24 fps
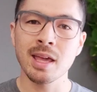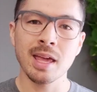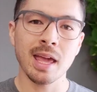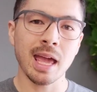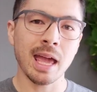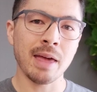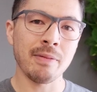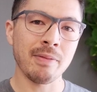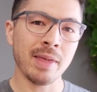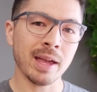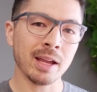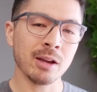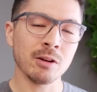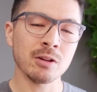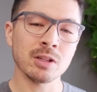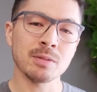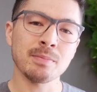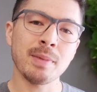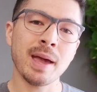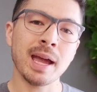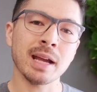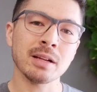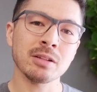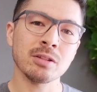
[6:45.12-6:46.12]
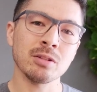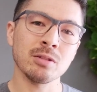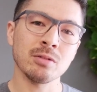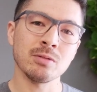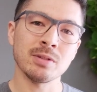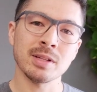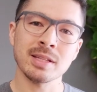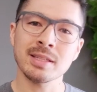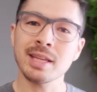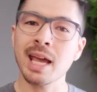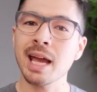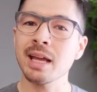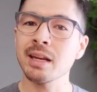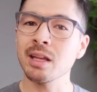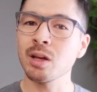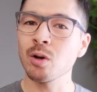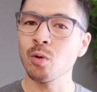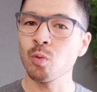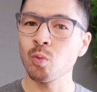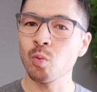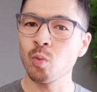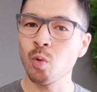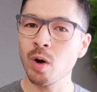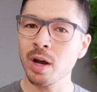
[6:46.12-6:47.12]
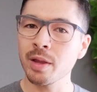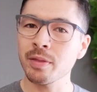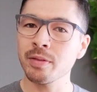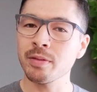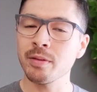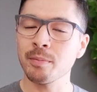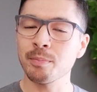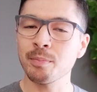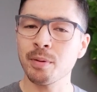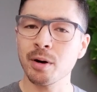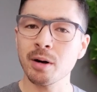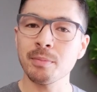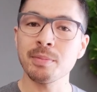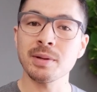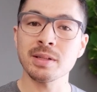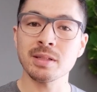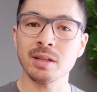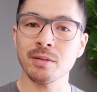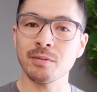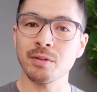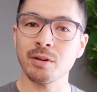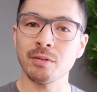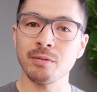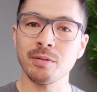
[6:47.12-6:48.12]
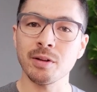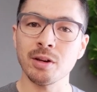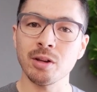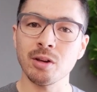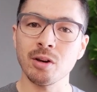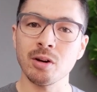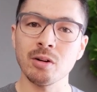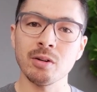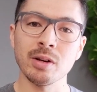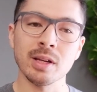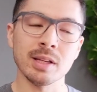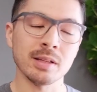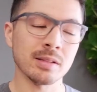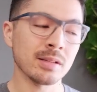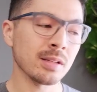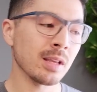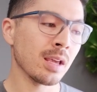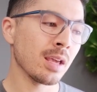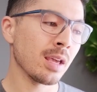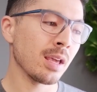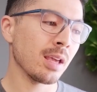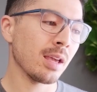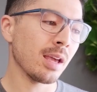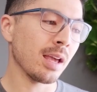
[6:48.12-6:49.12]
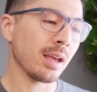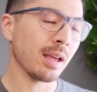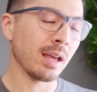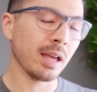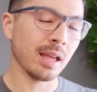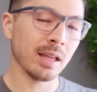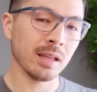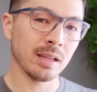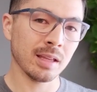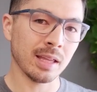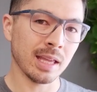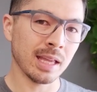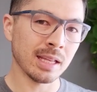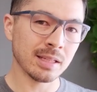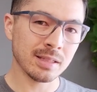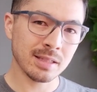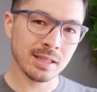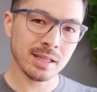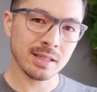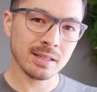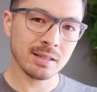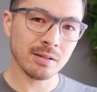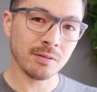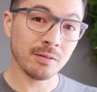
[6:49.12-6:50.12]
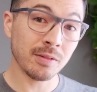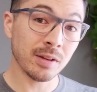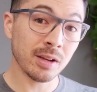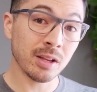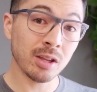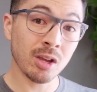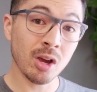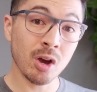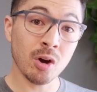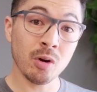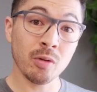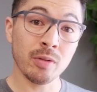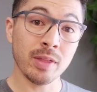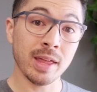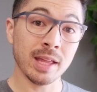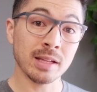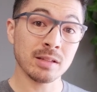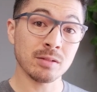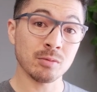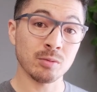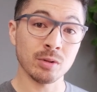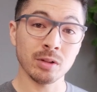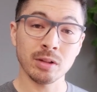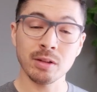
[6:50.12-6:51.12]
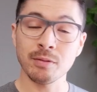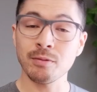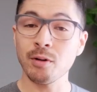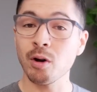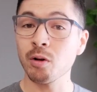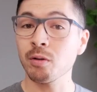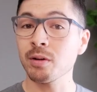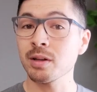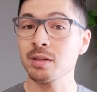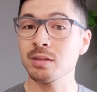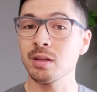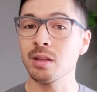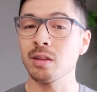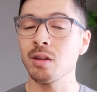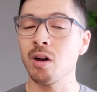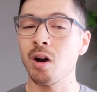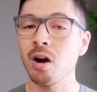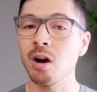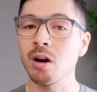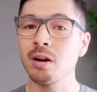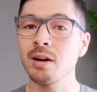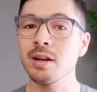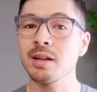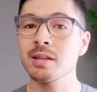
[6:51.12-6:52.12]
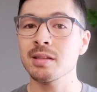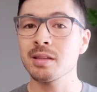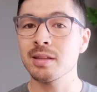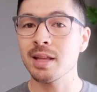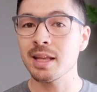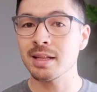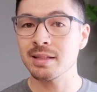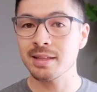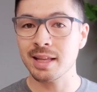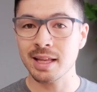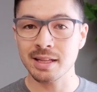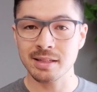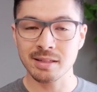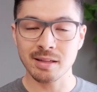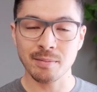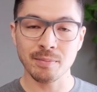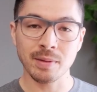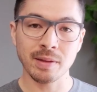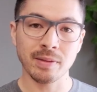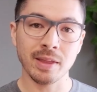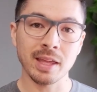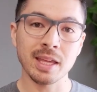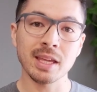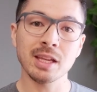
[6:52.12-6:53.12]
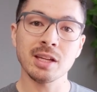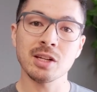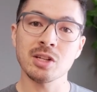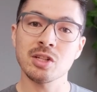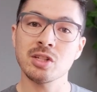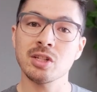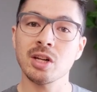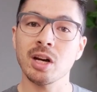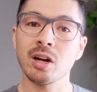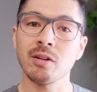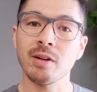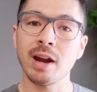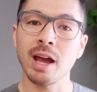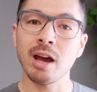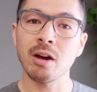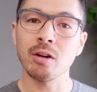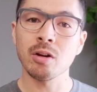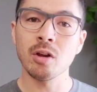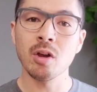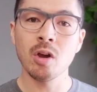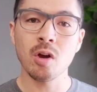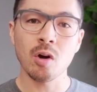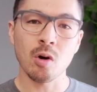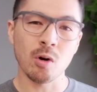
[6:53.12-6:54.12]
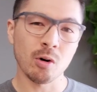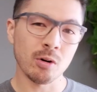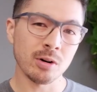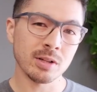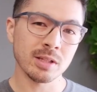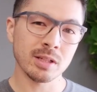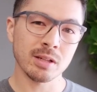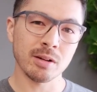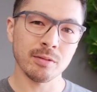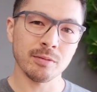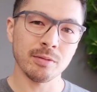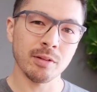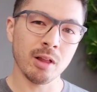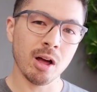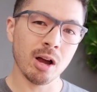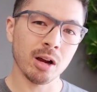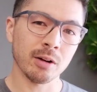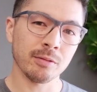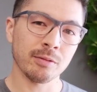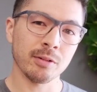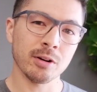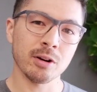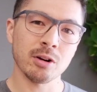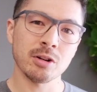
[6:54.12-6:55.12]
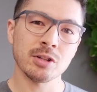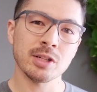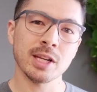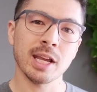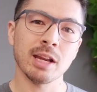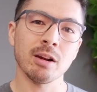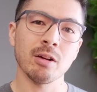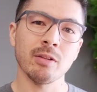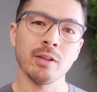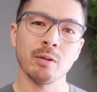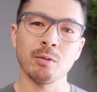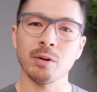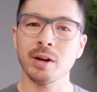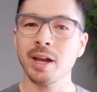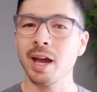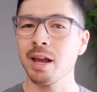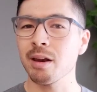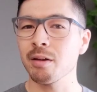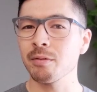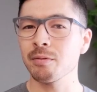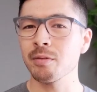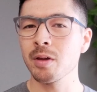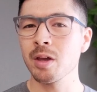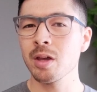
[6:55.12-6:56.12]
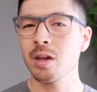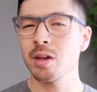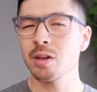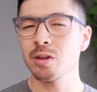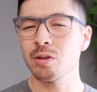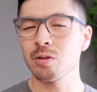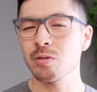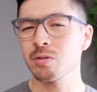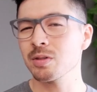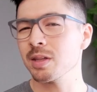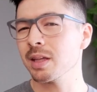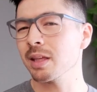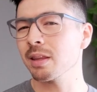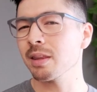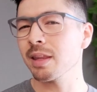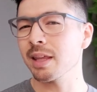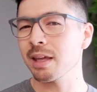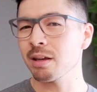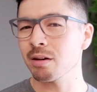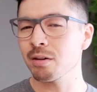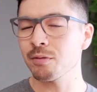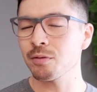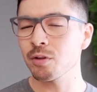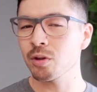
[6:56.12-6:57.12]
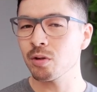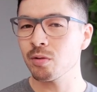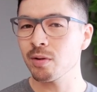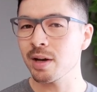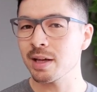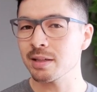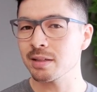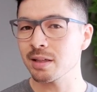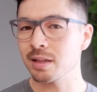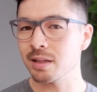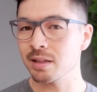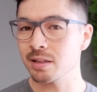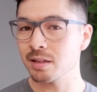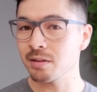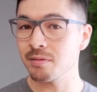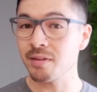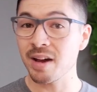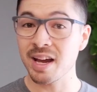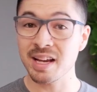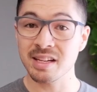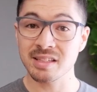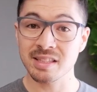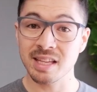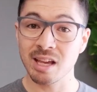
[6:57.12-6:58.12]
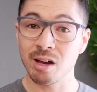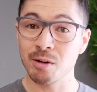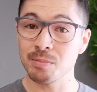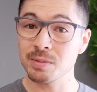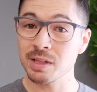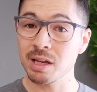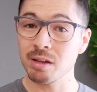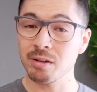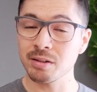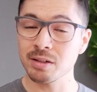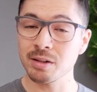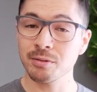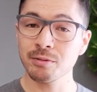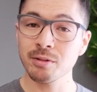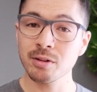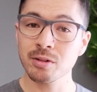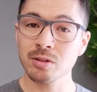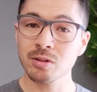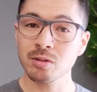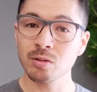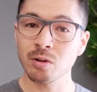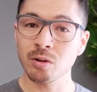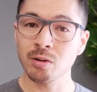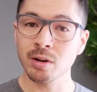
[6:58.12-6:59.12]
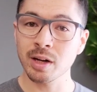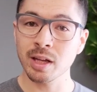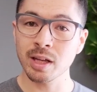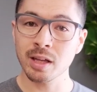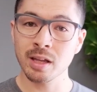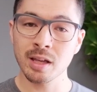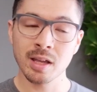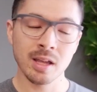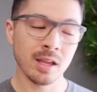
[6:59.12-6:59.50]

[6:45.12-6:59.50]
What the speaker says: and that goes back to deciding what the purpose of your video is. Is this a video that's really focused on the artist, that's something that he can share out, or is it a vlog for your channel that we're kind of using the interview as a device to help tell a different story?